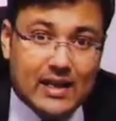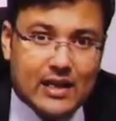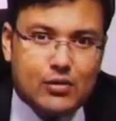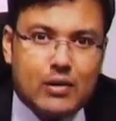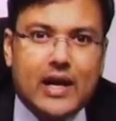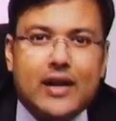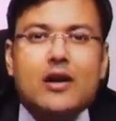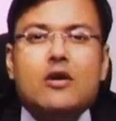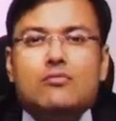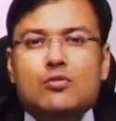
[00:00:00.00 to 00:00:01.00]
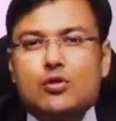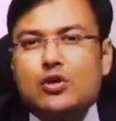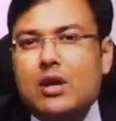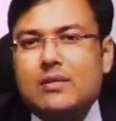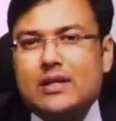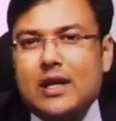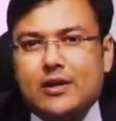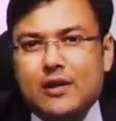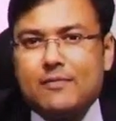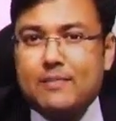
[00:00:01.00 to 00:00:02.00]
that's why most common site
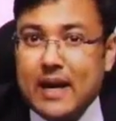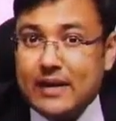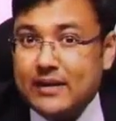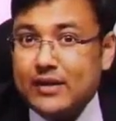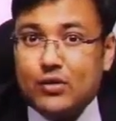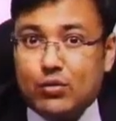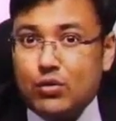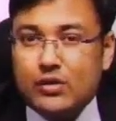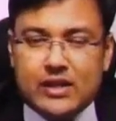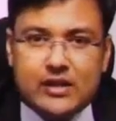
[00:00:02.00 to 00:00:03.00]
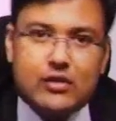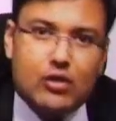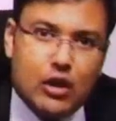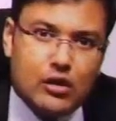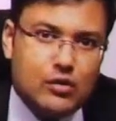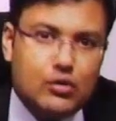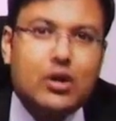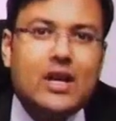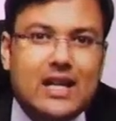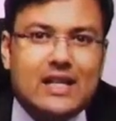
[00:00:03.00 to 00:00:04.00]
of pancreatic pseudocyst is also
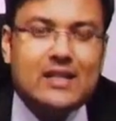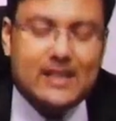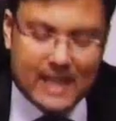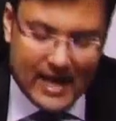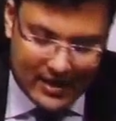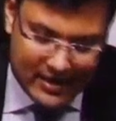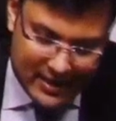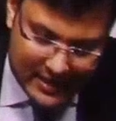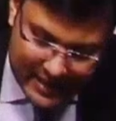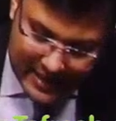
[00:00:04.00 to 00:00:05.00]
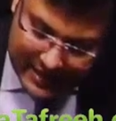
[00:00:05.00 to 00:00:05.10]
lesser sac. Second